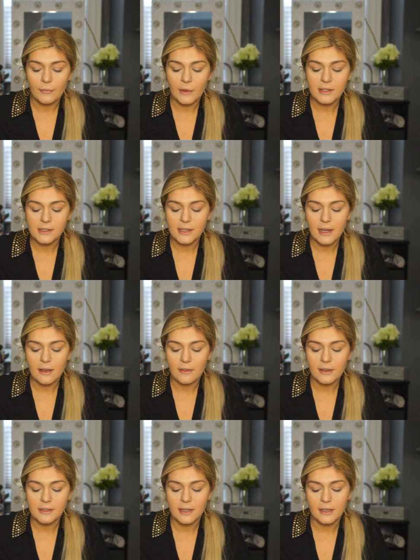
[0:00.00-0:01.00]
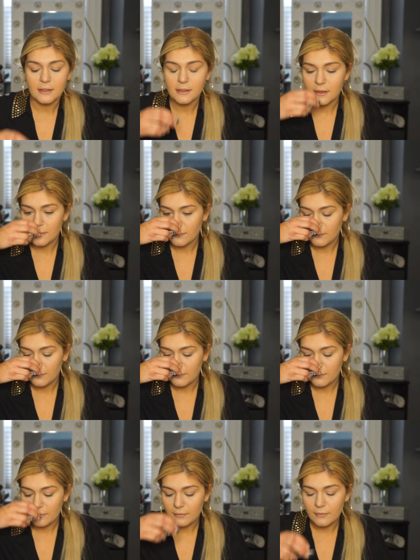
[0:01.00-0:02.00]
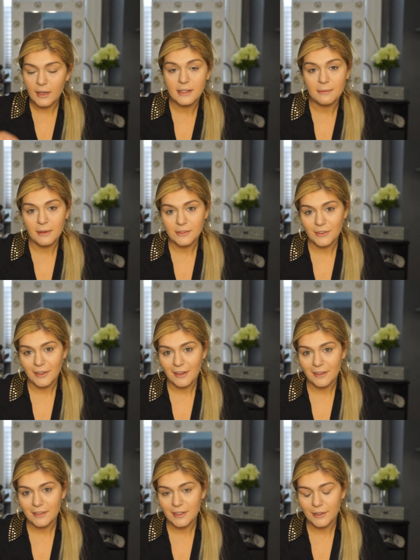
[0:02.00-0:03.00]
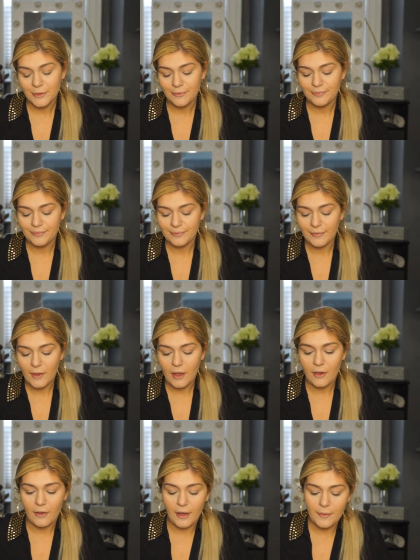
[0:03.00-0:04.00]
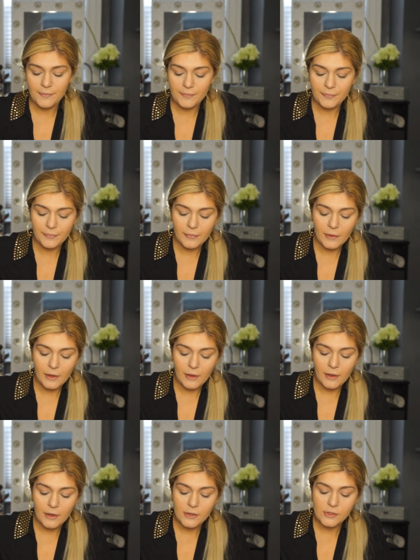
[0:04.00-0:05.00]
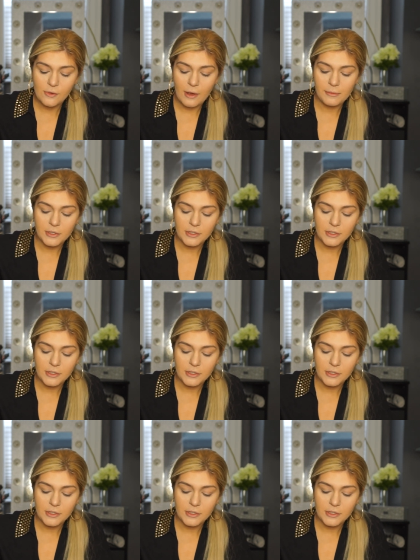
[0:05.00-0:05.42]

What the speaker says: Let's see how this is. It smells really good too. Okay, so I'm